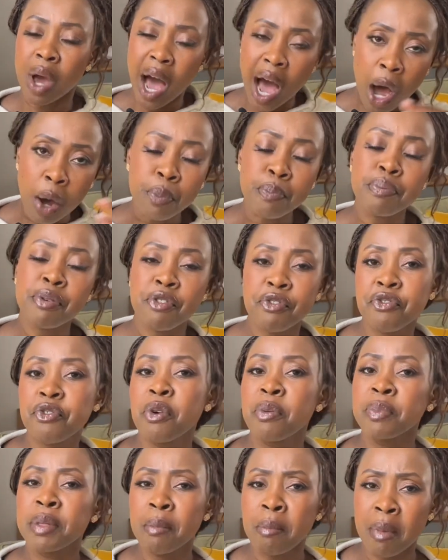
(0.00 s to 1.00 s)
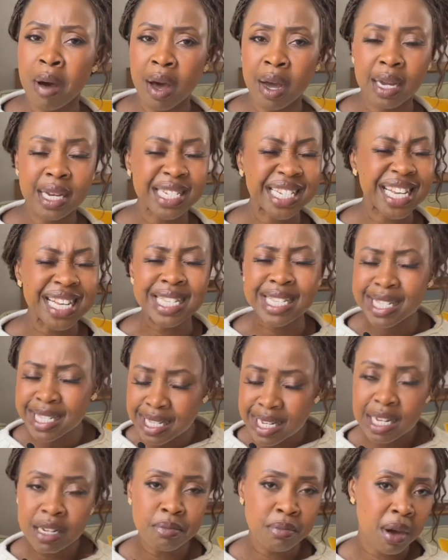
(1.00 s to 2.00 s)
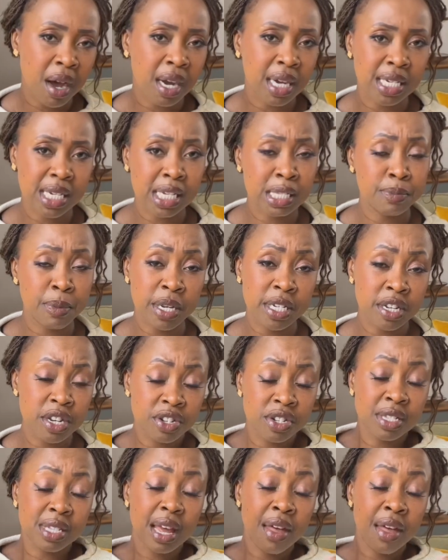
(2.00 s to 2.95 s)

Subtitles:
outperform the market, exceed market expectations.